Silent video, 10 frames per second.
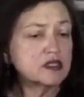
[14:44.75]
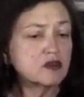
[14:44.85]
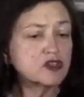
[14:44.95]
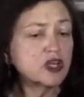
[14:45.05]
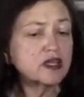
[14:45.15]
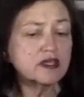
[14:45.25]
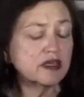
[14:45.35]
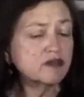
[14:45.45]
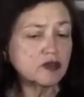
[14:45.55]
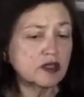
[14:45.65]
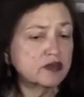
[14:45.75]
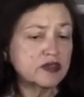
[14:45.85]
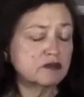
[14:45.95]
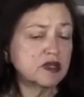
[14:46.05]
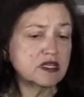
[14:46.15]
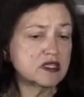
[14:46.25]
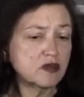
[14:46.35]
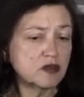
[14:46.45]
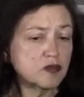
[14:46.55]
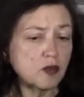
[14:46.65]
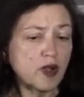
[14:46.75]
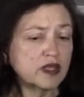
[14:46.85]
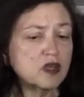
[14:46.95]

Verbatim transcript: So John Denver lived in Minnesota for a while.